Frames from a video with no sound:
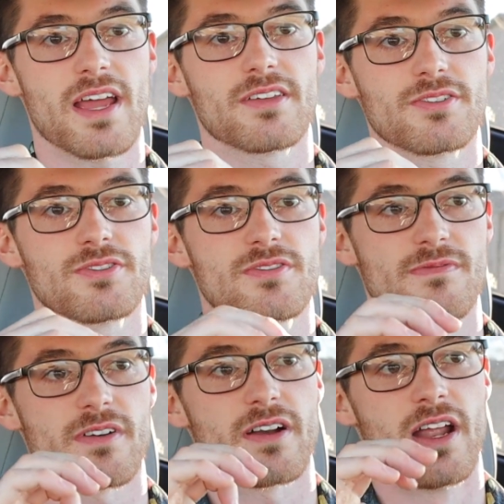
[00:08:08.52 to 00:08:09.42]
I use
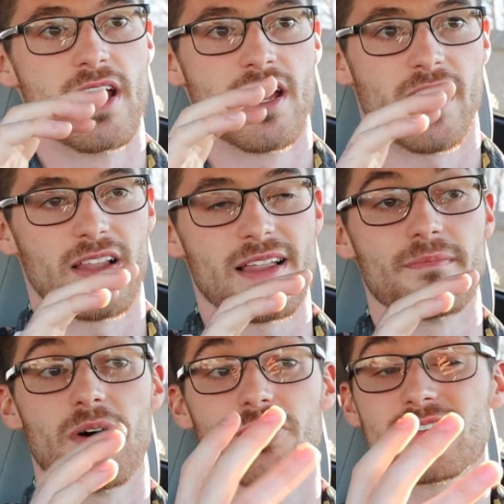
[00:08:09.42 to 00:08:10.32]
for
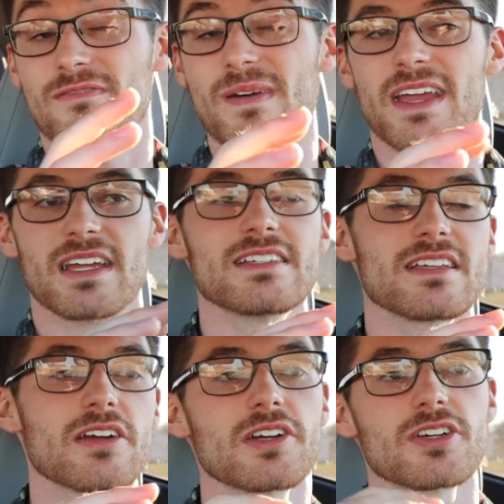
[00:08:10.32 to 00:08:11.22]
most of my
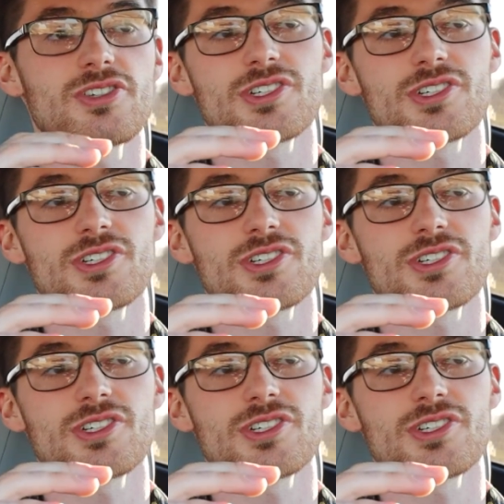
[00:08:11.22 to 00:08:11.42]
interior